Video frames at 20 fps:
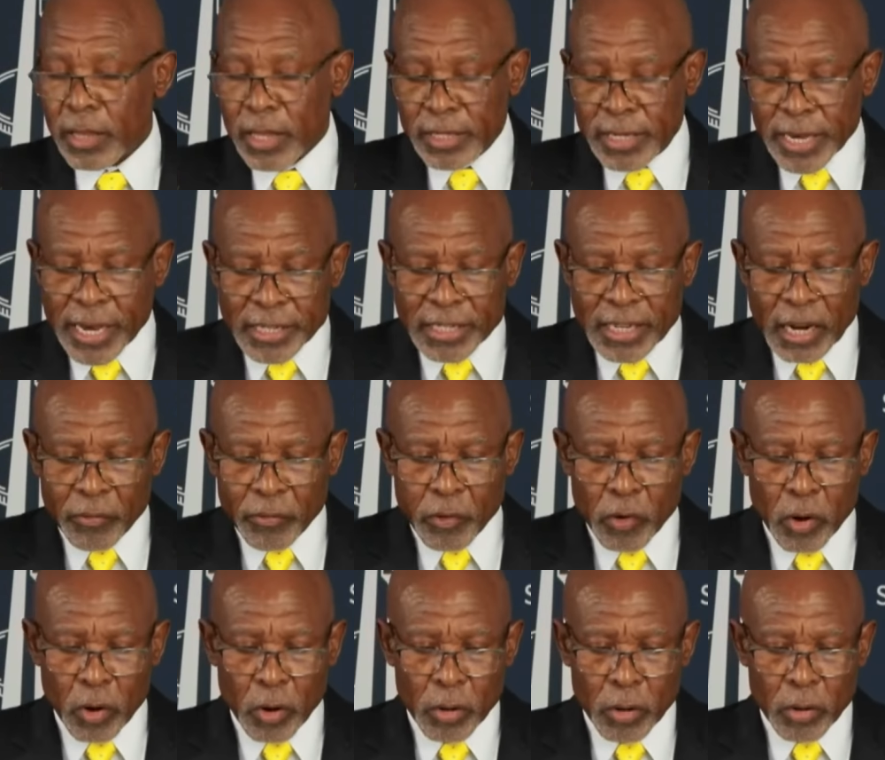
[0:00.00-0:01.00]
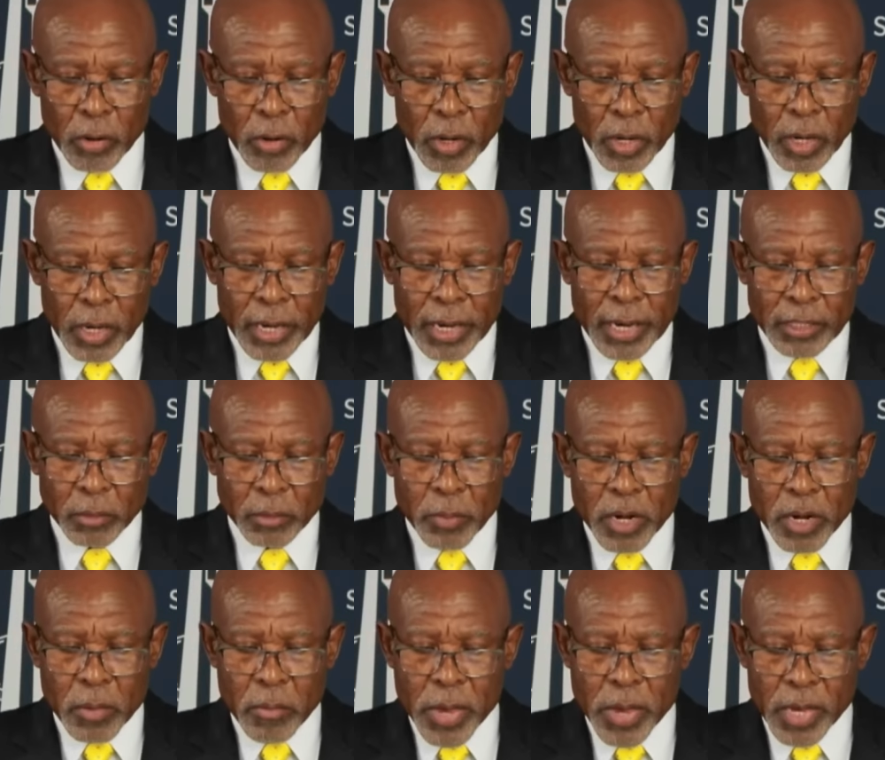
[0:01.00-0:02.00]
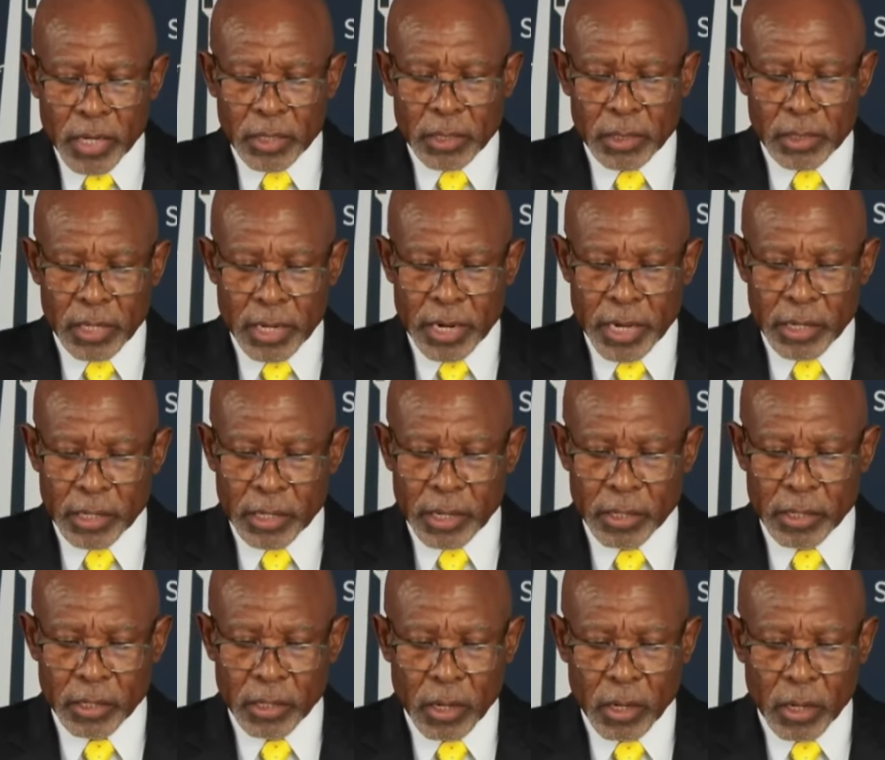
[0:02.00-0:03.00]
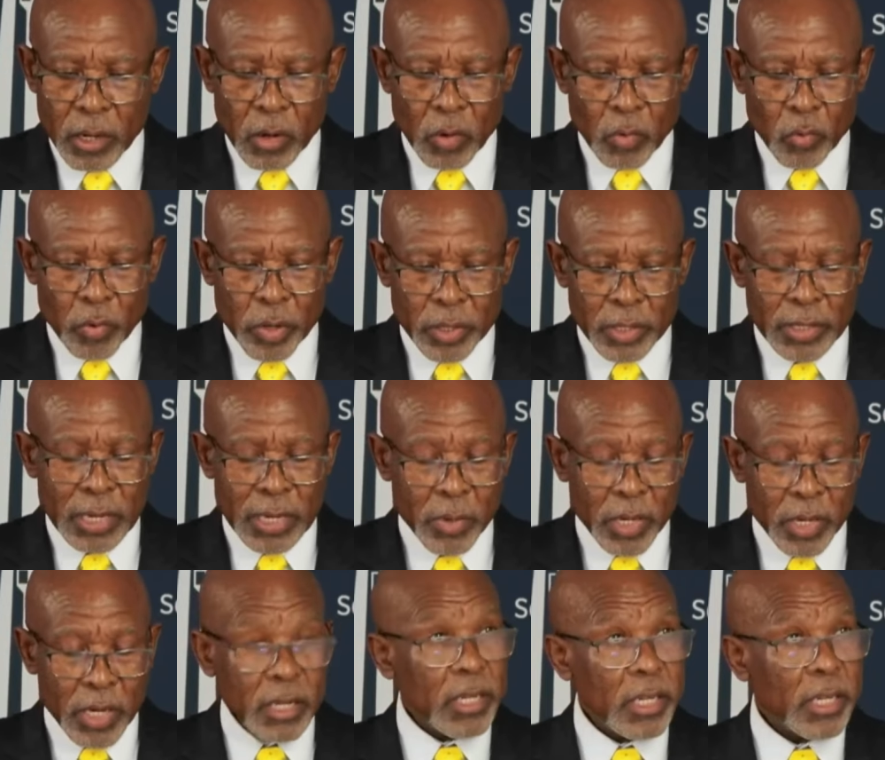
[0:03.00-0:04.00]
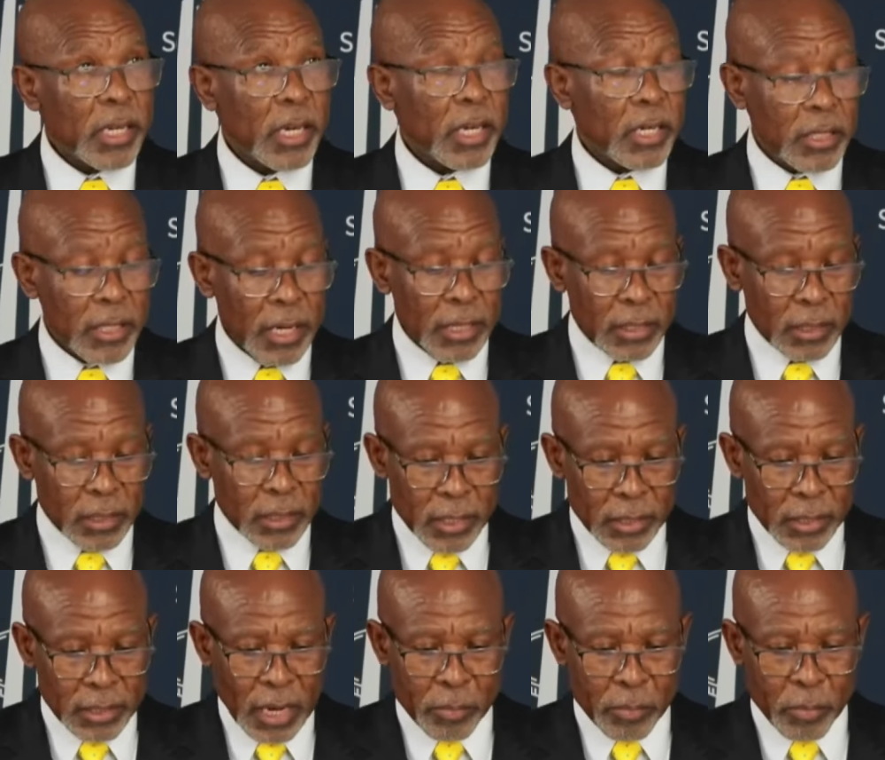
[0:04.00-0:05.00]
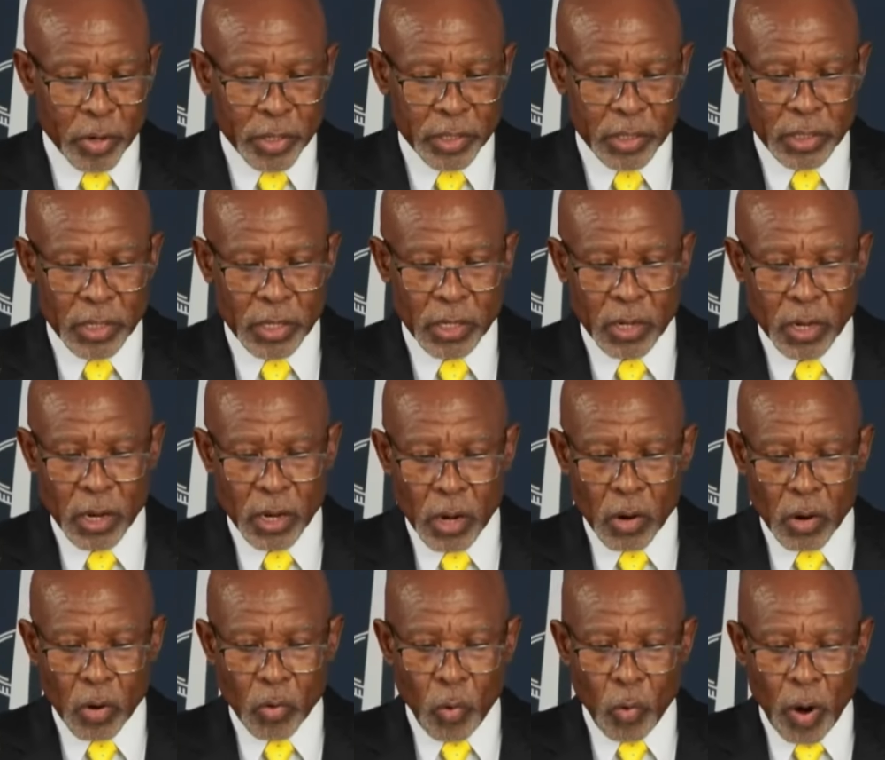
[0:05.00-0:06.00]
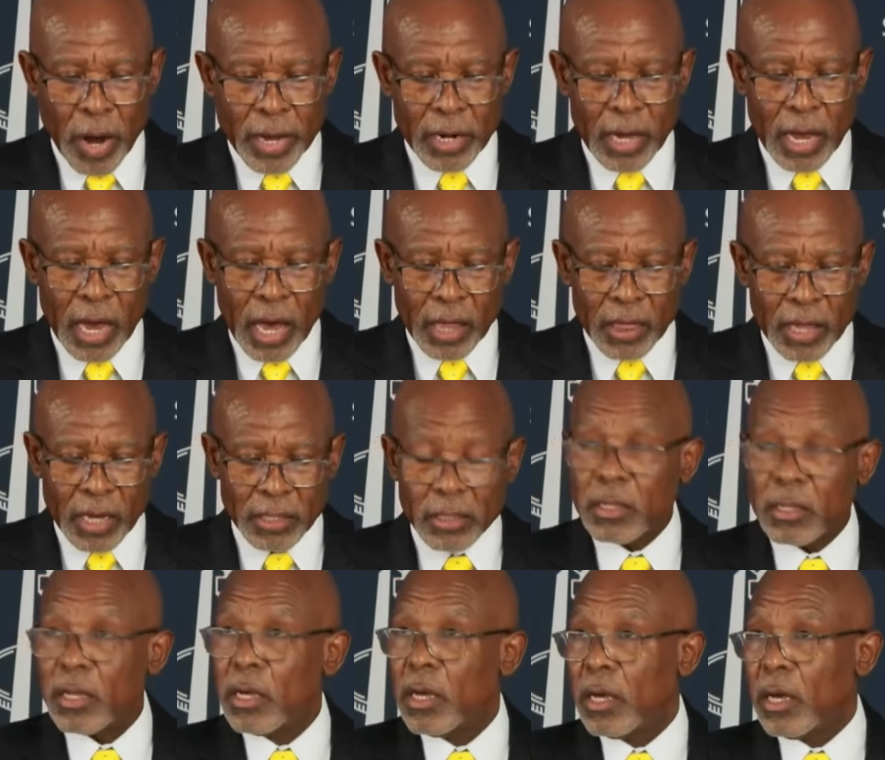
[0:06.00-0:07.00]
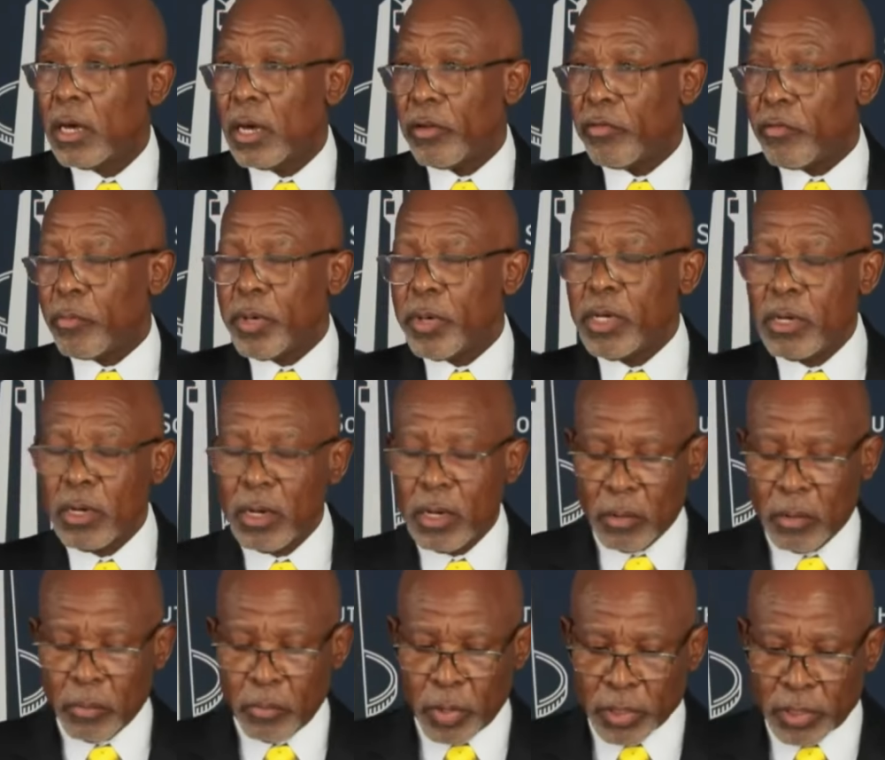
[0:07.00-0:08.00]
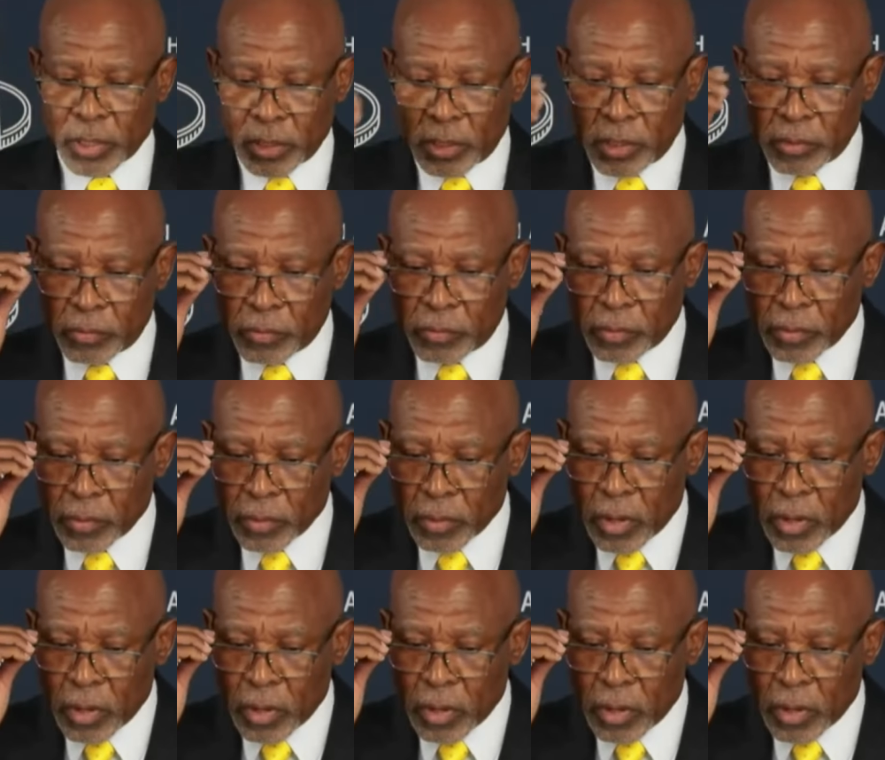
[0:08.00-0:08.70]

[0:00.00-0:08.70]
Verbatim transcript: The data flow has been mixed lately, with some indicators disappointing, while others have been positive.